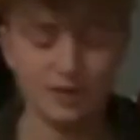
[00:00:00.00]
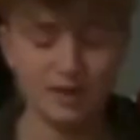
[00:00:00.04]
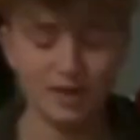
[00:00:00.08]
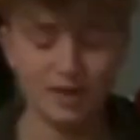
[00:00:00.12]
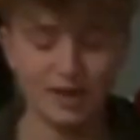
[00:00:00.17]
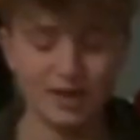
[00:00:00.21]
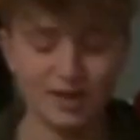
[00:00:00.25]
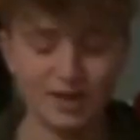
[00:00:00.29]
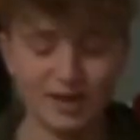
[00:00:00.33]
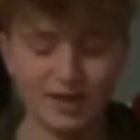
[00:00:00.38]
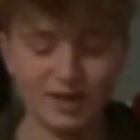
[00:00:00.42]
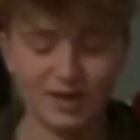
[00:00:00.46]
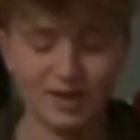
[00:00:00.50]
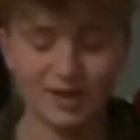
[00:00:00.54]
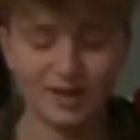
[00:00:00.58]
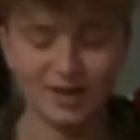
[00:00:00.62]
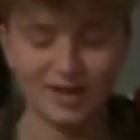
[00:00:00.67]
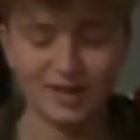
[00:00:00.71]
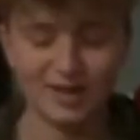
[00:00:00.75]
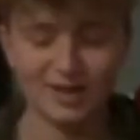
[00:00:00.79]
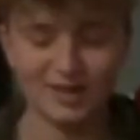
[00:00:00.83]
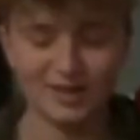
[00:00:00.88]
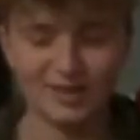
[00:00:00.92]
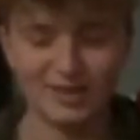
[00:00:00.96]
and
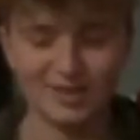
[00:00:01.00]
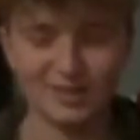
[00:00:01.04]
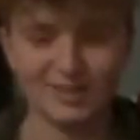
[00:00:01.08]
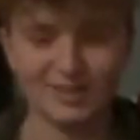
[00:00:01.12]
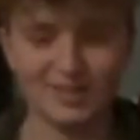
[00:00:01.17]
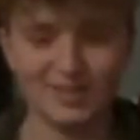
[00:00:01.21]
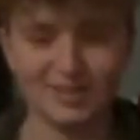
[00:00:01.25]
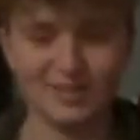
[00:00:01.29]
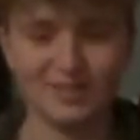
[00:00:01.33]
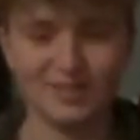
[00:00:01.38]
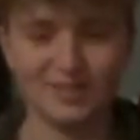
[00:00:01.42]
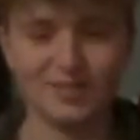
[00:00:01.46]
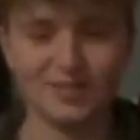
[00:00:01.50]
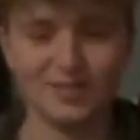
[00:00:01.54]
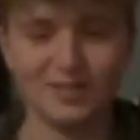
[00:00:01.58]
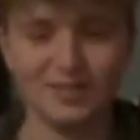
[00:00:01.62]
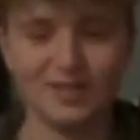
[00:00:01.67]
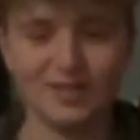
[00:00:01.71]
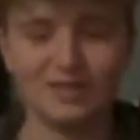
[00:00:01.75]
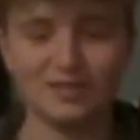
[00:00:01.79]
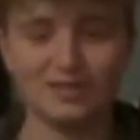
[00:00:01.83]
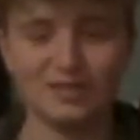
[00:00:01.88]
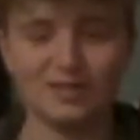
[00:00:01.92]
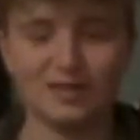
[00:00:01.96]

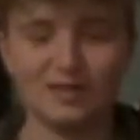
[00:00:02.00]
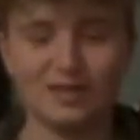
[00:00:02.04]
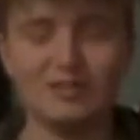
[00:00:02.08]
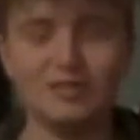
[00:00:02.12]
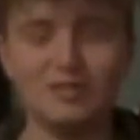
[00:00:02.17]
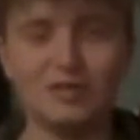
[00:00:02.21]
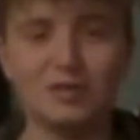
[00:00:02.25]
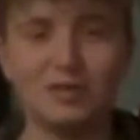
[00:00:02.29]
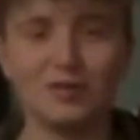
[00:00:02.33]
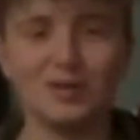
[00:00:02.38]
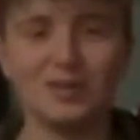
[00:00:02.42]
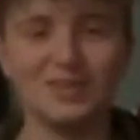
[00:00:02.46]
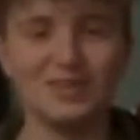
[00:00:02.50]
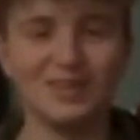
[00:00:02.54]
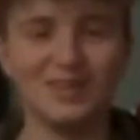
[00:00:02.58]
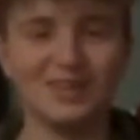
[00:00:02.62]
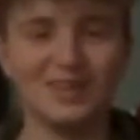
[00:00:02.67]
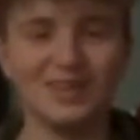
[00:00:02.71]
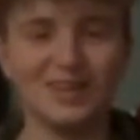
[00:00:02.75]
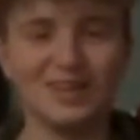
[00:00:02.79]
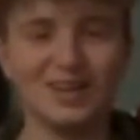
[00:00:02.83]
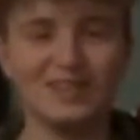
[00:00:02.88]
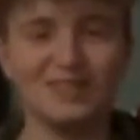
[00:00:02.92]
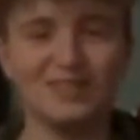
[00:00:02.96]
that's good
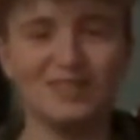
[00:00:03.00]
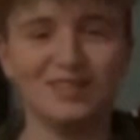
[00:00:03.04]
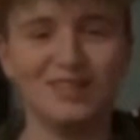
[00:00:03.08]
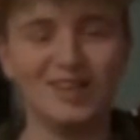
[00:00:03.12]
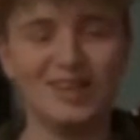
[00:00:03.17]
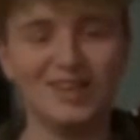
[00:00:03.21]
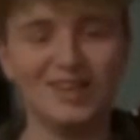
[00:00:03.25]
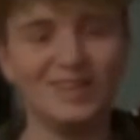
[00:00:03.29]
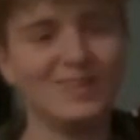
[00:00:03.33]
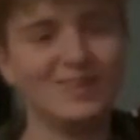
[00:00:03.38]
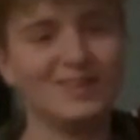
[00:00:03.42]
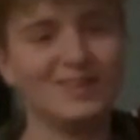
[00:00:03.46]
reasoning, I'd say.